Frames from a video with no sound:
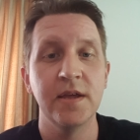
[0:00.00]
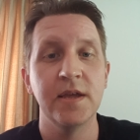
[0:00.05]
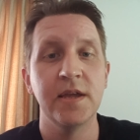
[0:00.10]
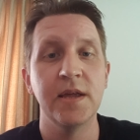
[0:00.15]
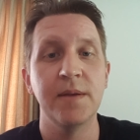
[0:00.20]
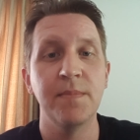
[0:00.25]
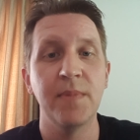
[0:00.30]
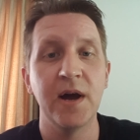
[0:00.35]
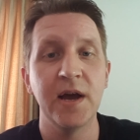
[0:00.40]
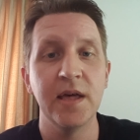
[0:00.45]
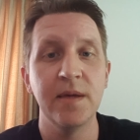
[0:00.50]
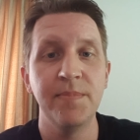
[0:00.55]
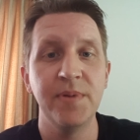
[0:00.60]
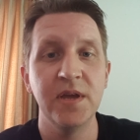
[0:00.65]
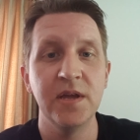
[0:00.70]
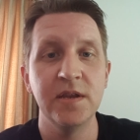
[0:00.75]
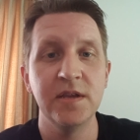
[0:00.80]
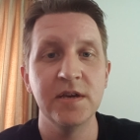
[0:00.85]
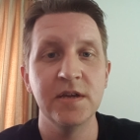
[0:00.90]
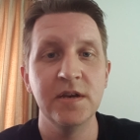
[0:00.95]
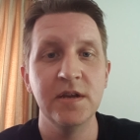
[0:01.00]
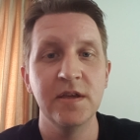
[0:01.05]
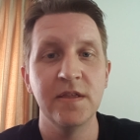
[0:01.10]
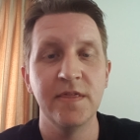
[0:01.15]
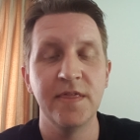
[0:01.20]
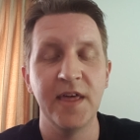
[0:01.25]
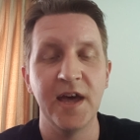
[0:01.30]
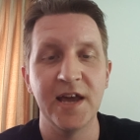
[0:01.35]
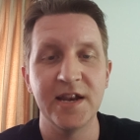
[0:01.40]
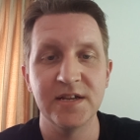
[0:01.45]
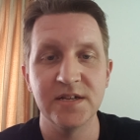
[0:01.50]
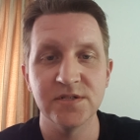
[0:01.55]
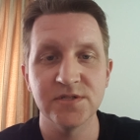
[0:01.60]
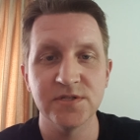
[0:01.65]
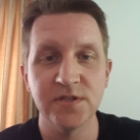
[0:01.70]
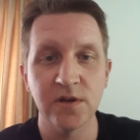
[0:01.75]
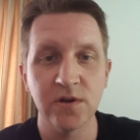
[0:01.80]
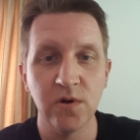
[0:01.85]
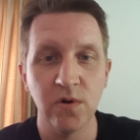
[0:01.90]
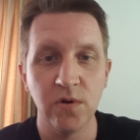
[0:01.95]
In my opinion, that is
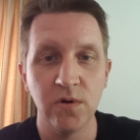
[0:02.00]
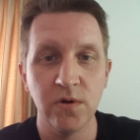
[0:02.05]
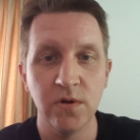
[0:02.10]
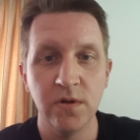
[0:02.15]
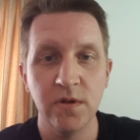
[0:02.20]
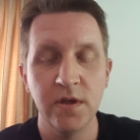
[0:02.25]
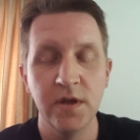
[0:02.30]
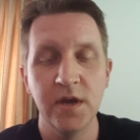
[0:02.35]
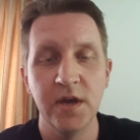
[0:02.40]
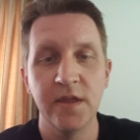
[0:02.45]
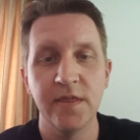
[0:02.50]
the goal